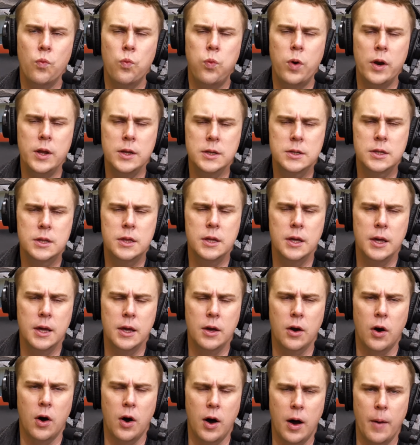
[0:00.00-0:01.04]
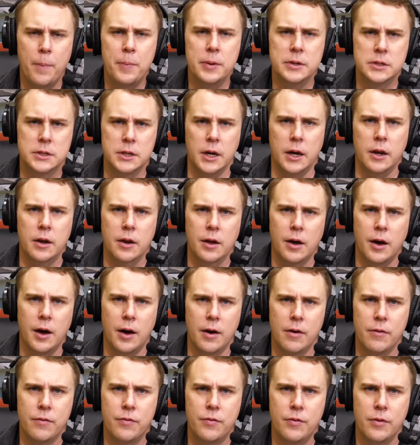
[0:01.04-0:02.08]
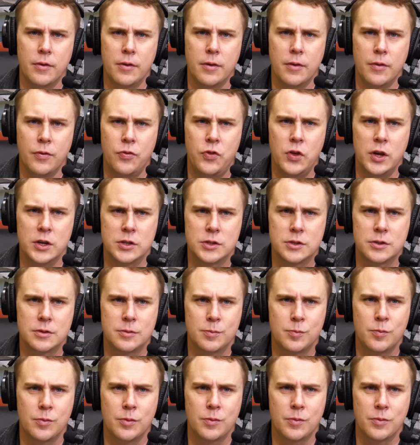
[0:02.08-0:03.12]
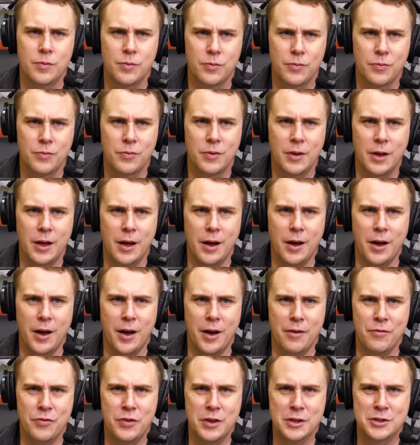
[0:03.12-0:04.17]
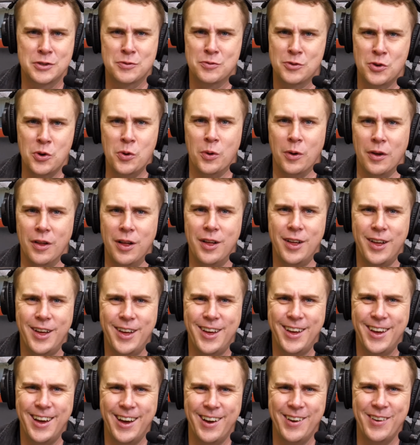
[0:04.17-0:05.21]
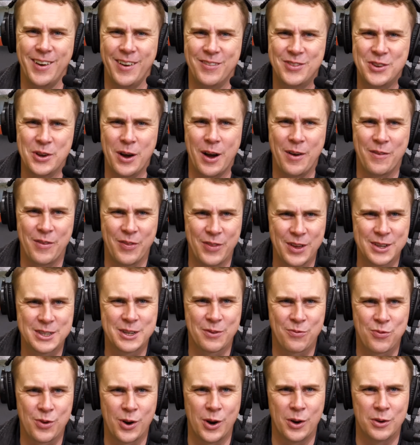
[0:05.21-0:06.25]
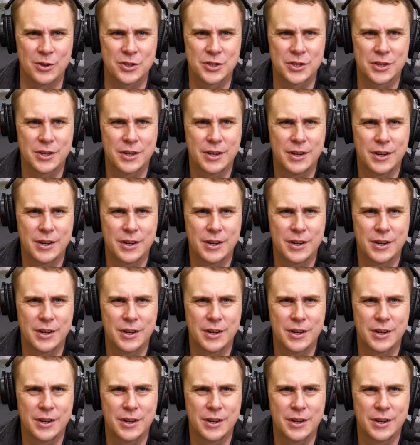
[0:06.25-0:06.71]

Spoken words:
What is the opposite of this tool, of this approach?